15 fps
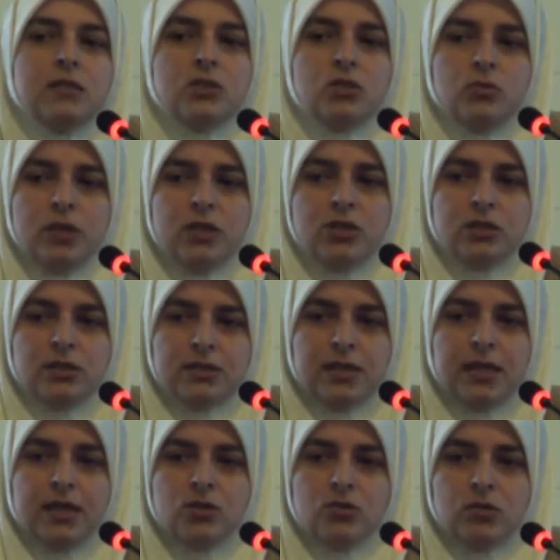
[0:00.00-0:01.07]
situation is
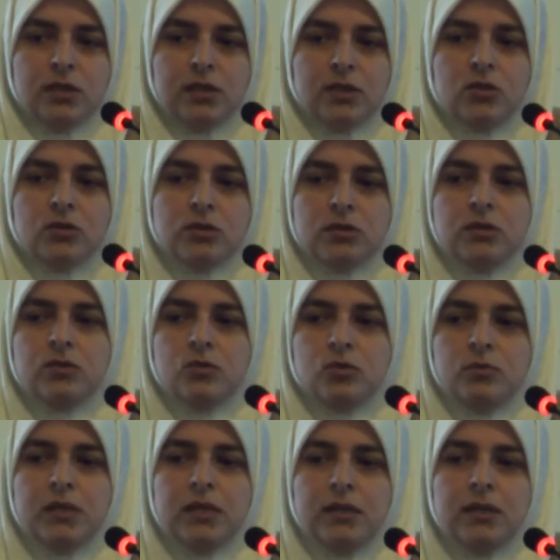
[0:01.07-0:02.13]
actually considered
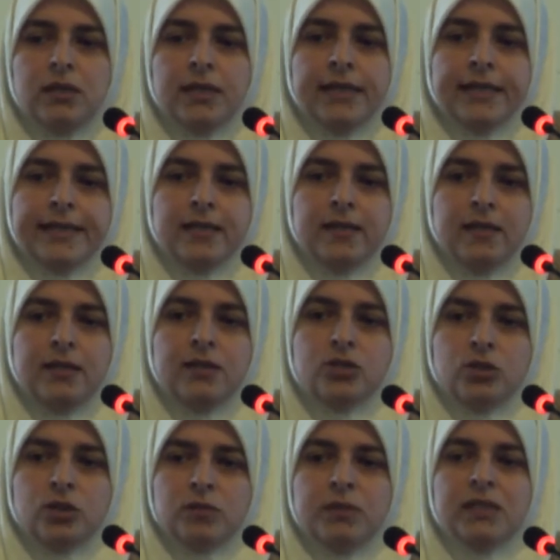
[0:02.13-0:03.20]
to be
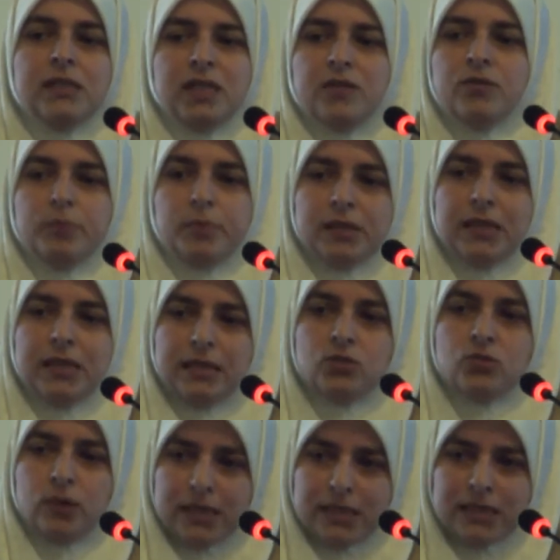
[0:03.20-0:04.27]
legitimate and everybody has
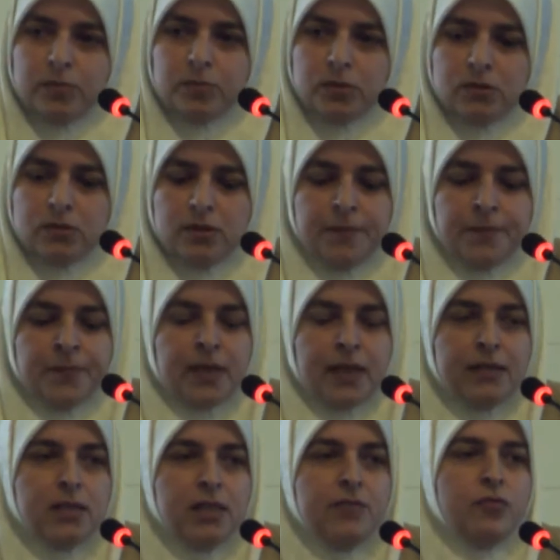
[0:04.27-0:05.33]
to accept it.
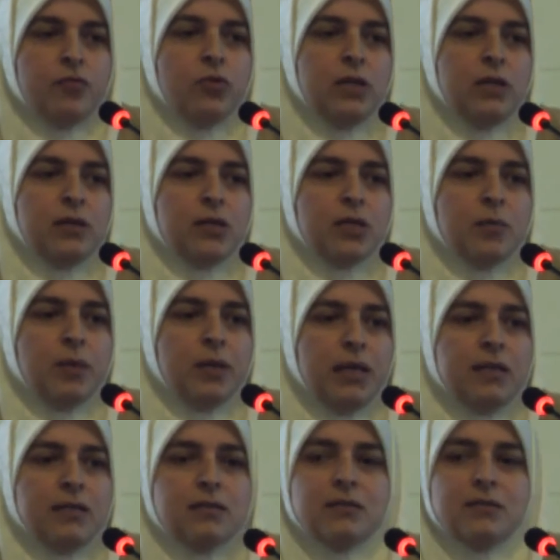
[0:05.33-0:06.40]
And if we
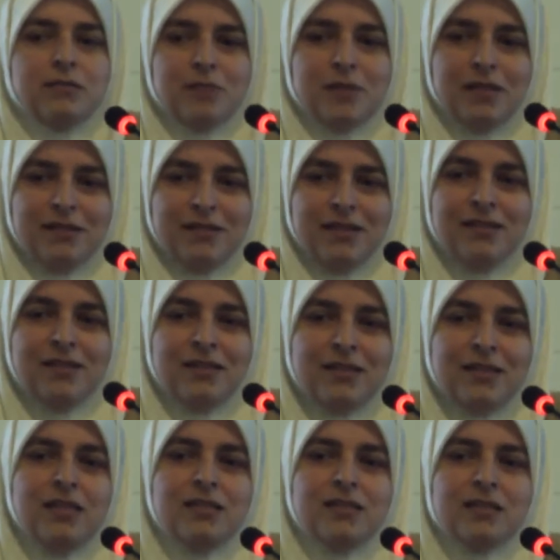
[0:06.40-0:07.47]
replace in
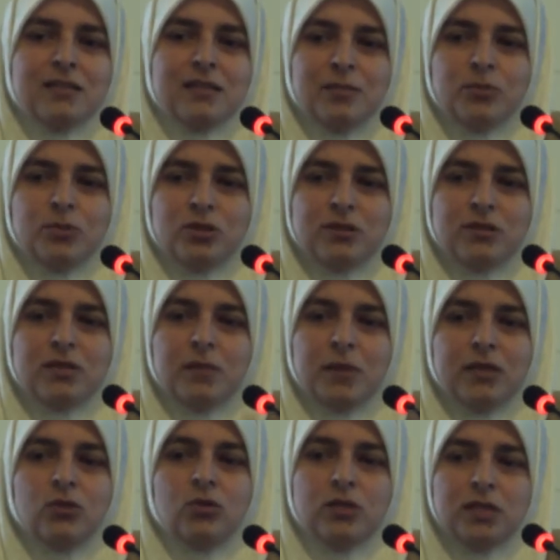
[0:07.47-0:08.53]
these assumptions the
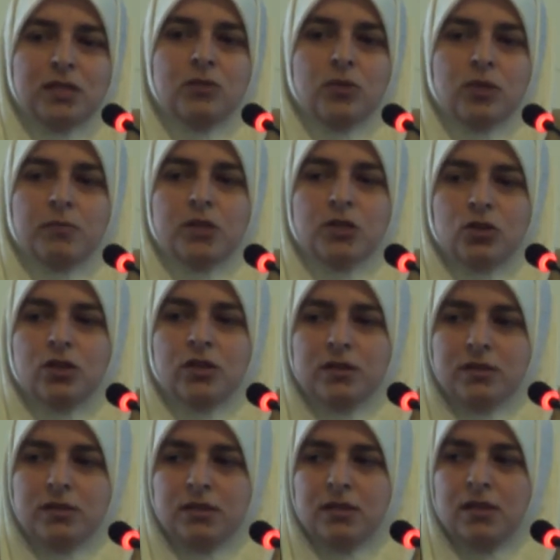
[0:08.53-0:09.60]
minority with
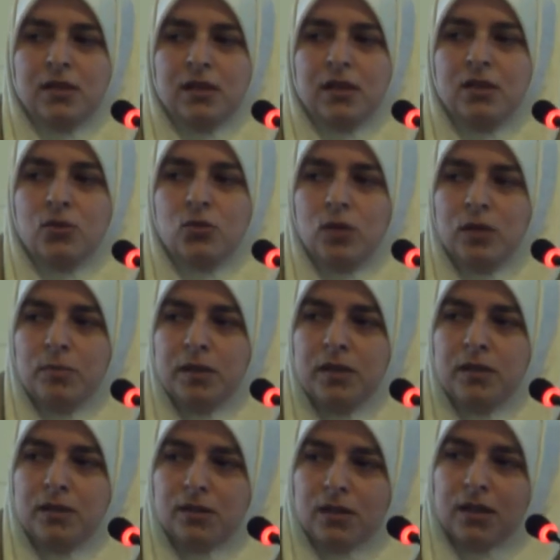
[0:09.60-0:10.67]
majority, it will
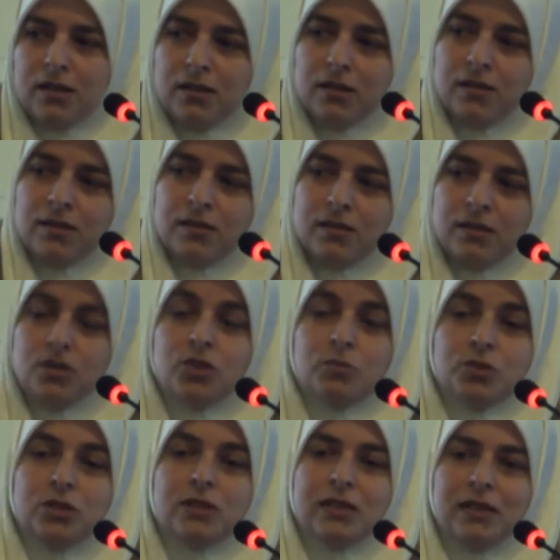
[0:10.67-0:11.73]
be the
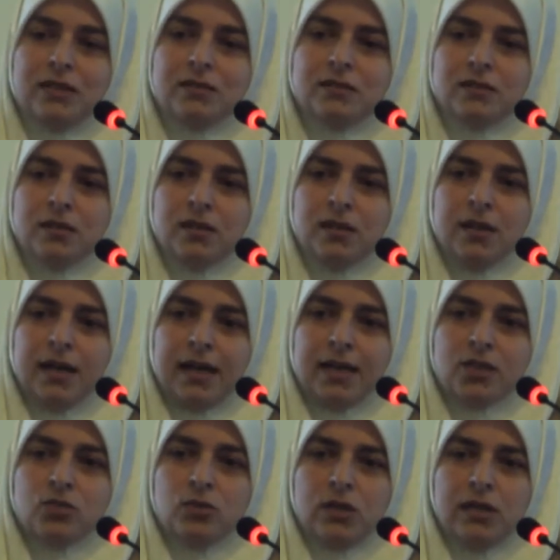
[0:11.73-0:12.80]
Egyptian case.
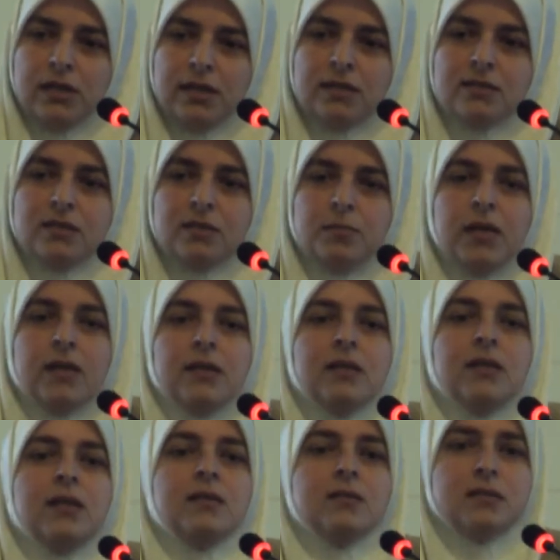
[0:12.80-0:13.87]
Actually, it's
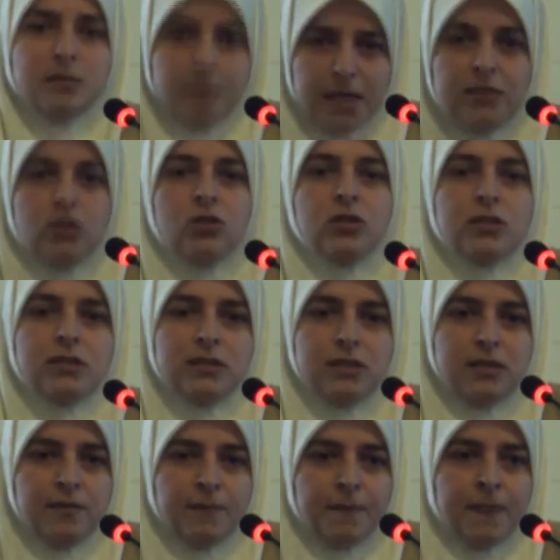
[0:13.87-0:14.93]
the
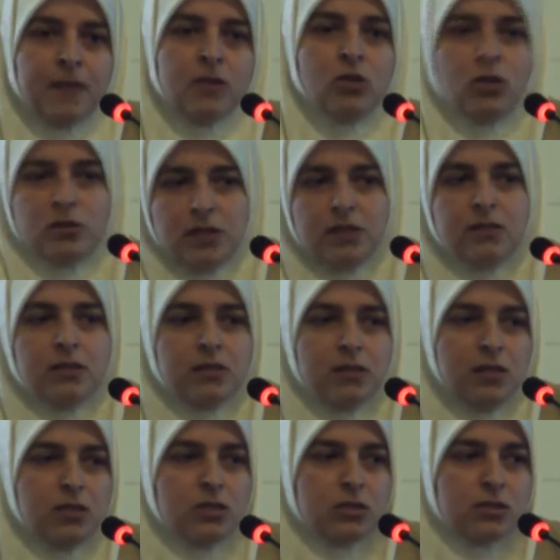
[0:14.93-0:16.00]
minority, not in the
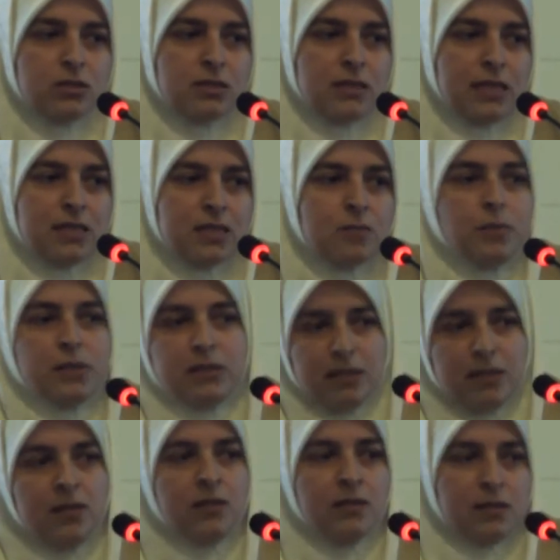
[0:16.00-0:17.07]
religious sense, but
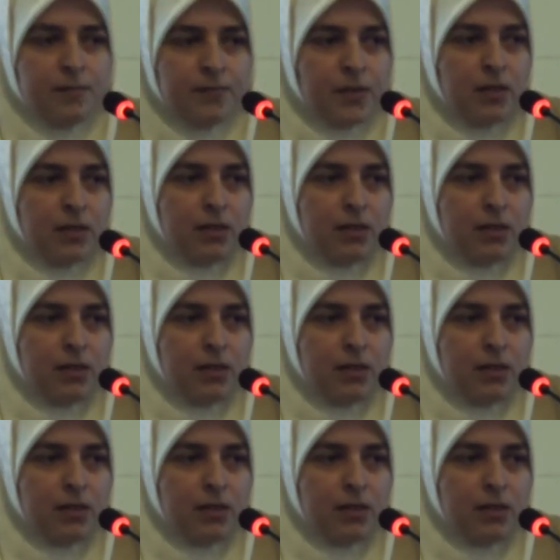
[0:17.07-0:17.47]
in the